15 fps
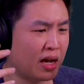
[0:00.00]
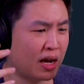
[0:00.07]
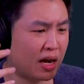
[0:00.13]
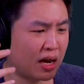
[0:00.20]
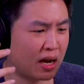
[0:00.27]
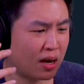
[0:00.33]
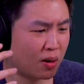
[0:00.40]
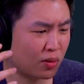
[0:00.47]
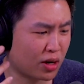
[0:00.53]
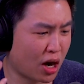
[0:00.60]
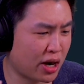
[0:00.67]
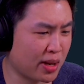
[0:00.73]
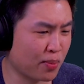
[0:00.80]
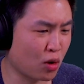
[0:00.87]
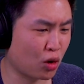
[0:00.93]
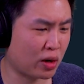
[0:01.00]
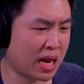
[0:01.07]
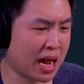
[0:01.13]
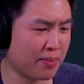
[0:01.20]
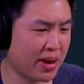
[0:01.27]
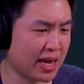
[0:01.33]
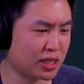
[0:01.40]
uh, regarding Mortal
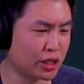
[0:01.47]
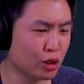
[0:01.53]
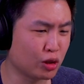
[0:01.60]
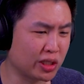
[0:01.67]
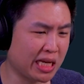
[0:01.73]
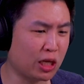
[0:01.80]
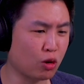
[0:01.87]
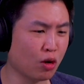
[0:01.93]
Kombat 2 sequel